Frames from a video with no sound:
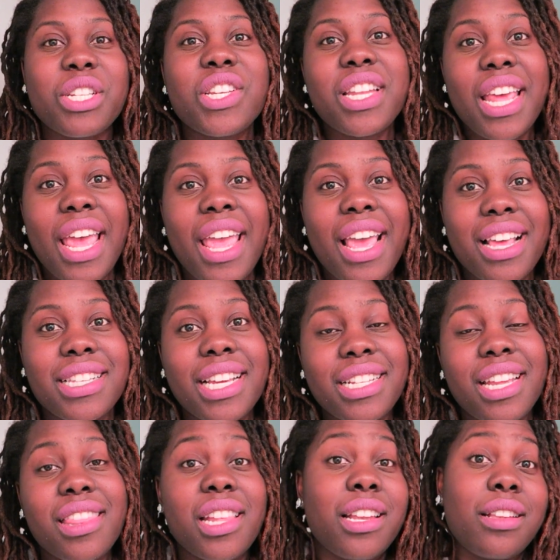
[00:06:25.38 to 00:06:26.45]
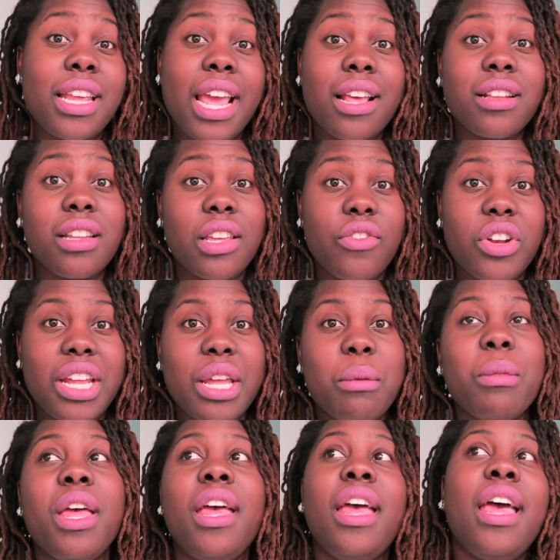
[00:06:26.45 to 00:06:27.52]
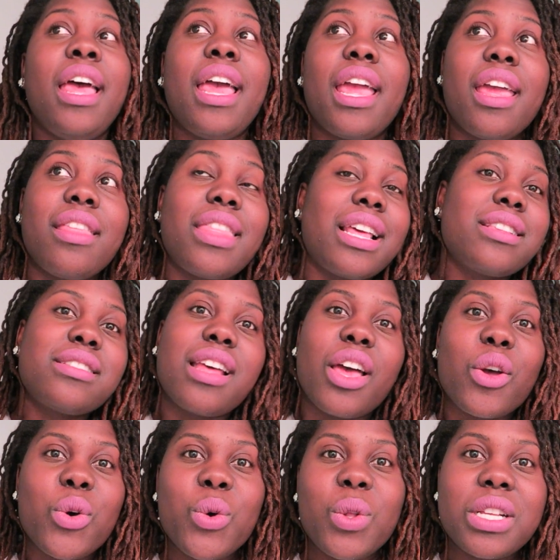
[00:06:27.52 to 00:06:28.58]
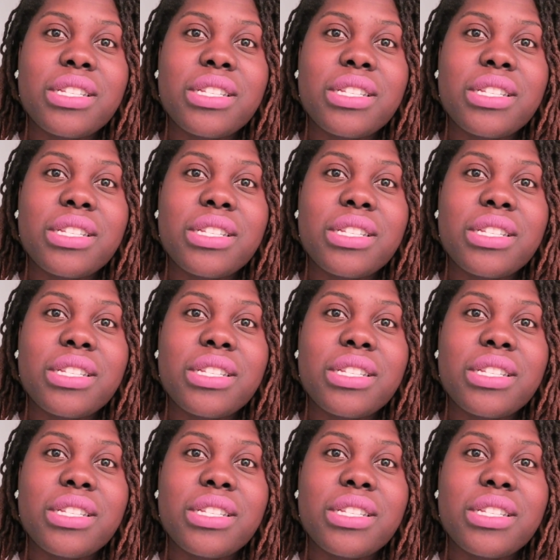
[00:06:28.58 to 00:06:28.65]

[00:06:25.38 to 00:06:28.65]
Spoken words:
today as I did the day I delivered him, and that's not cool.